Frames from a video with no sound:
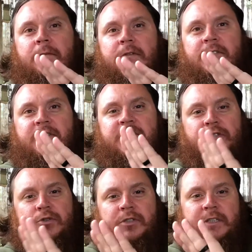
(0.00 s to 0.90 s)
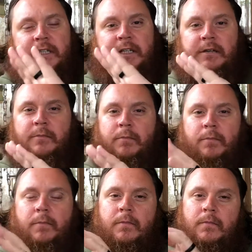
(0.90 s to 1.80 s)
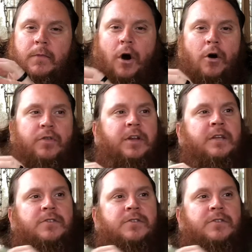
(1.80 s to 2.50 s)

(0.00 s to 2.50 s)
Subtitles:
citrusy earthiness